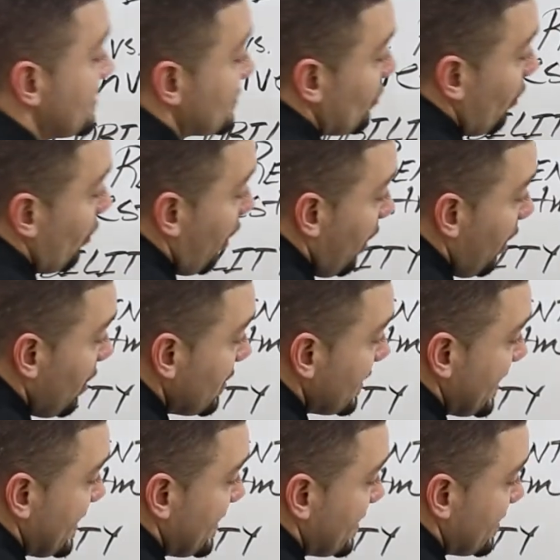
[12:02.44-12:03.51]
So all
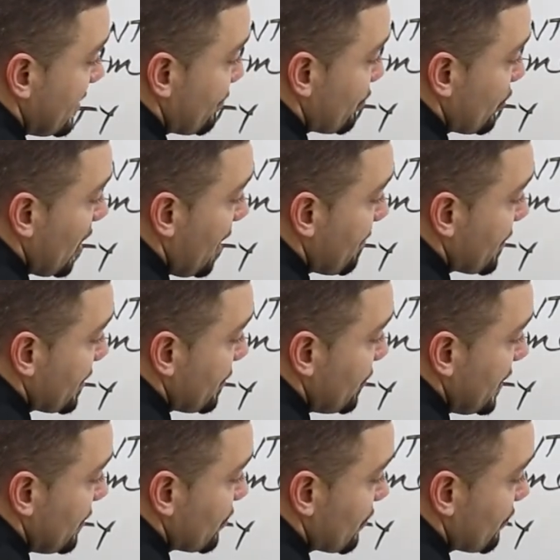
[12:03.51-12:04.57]
in the property,
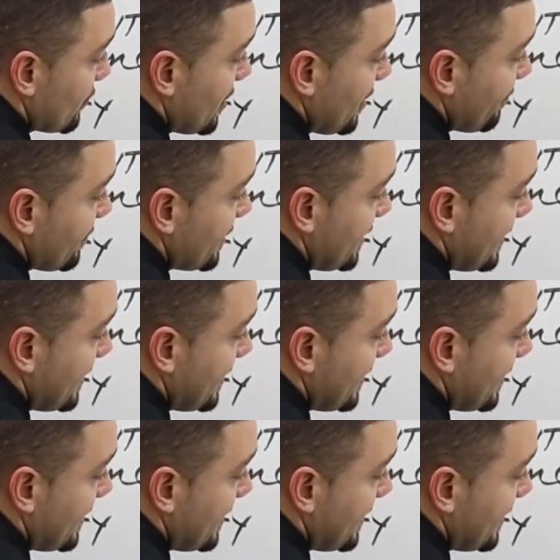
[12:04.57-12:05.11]
we were roughly